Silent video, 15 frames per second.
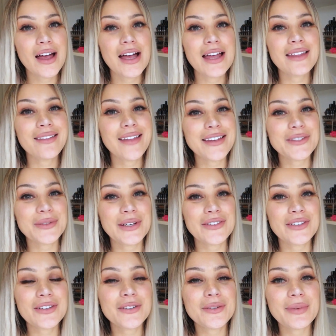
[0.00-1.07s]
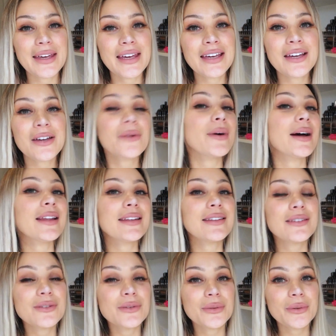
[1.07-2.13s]
Next question could be, ¿Cuál es
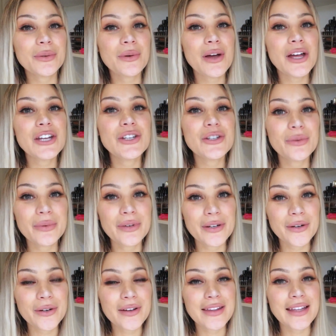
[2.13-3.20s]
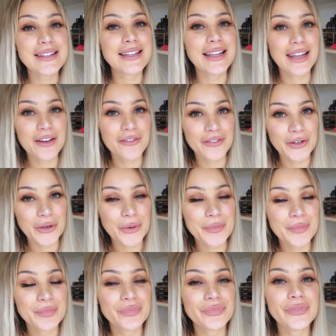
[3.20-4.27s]
tu número de teléfono?
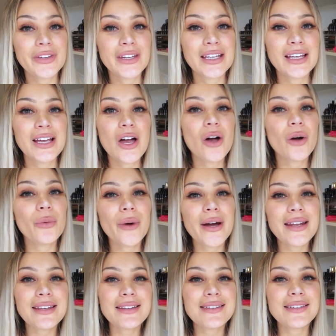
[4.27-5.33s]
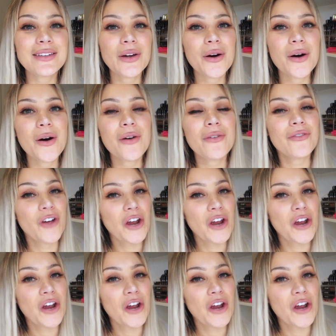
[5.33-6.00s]
What is your phone